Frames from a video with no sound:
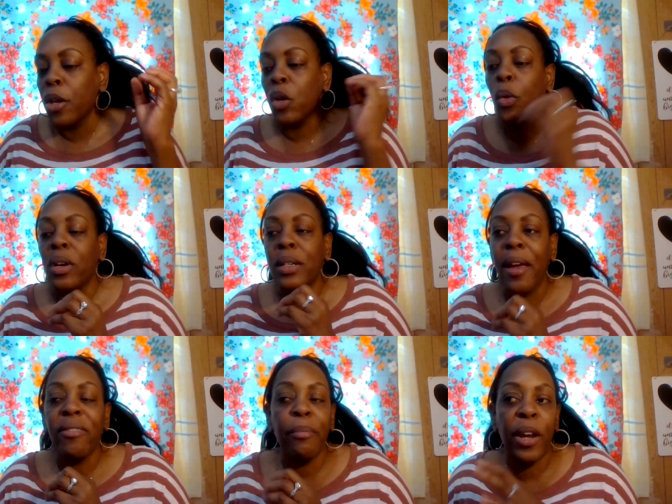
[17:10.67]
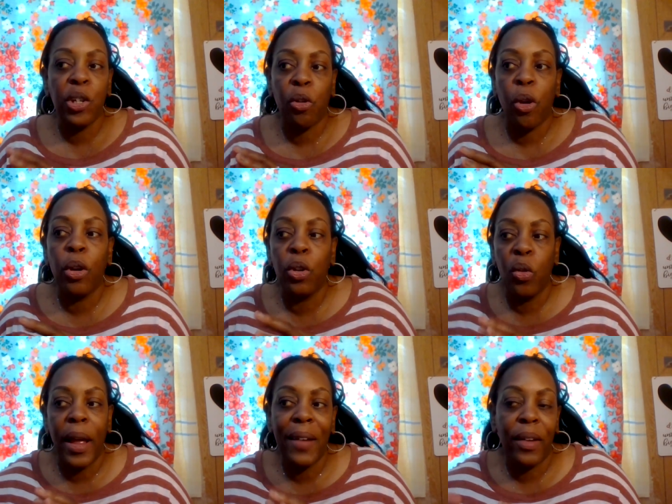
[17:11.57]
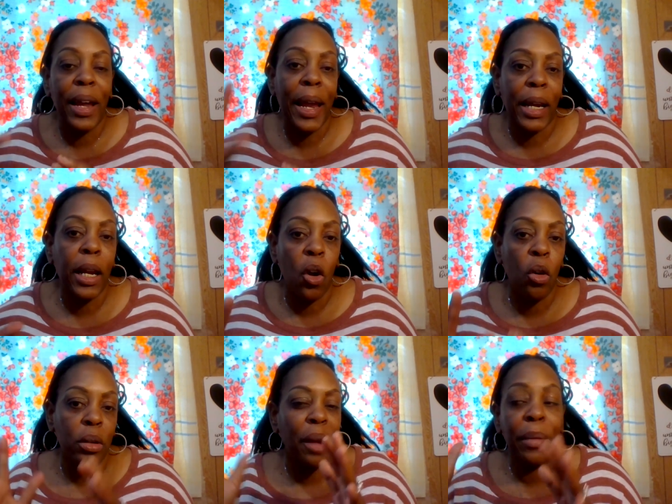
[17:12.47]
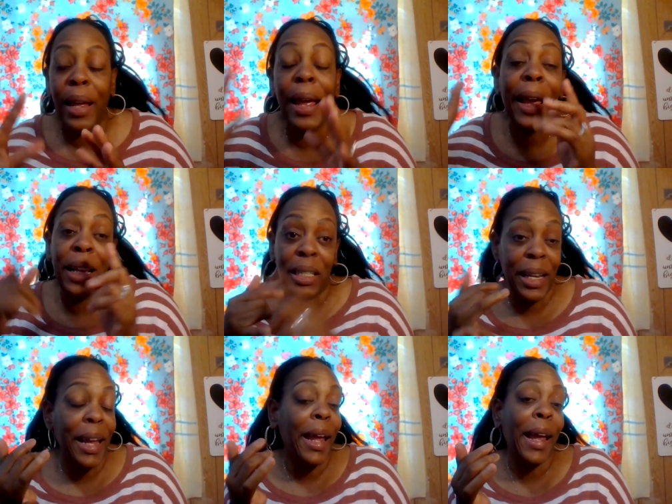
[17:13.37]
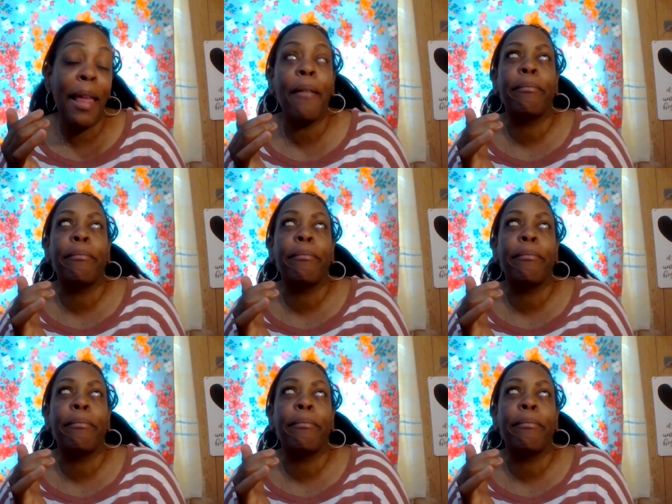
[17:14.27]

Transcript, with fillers: you want to definitely make sure you have a handheld I mean a, a, a